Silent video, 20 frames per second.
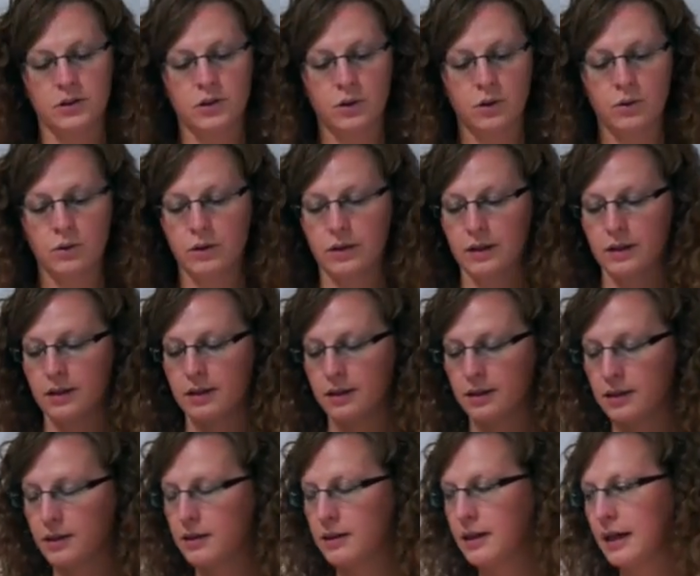So,
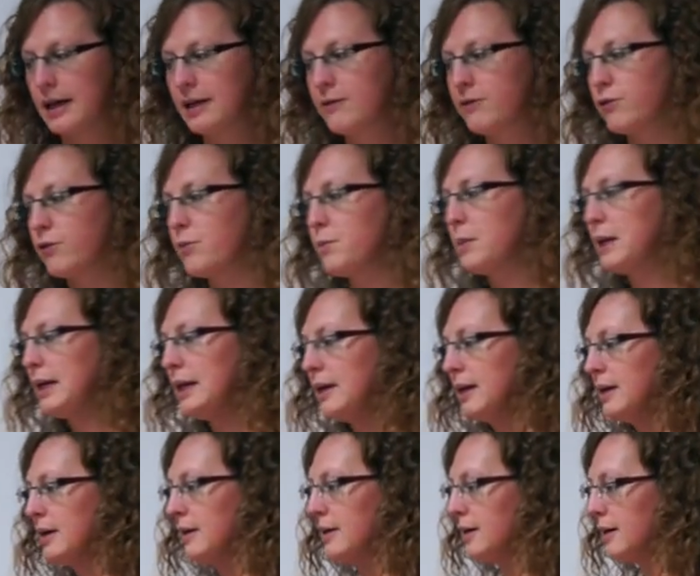like for
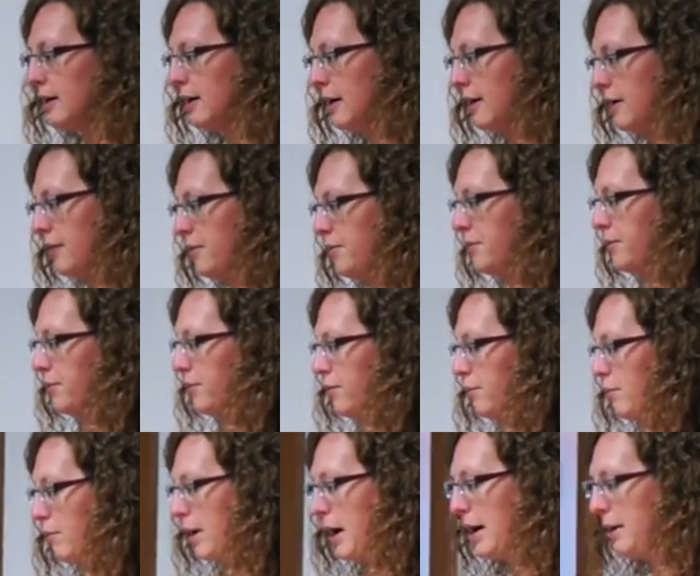me,
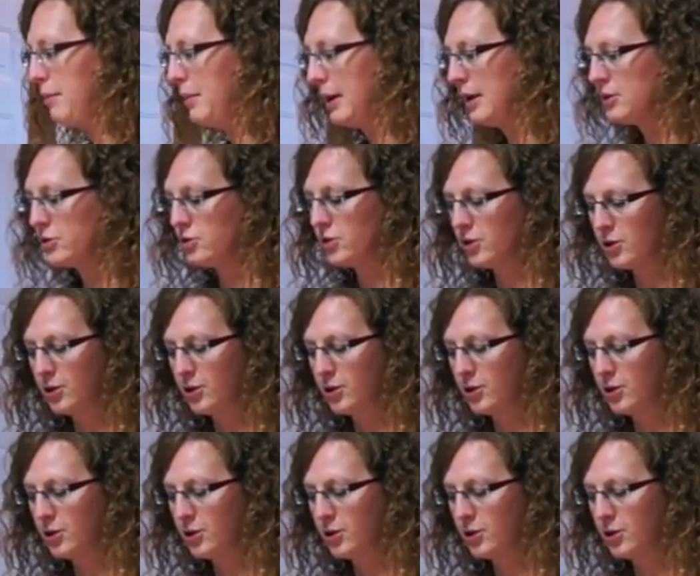my pastry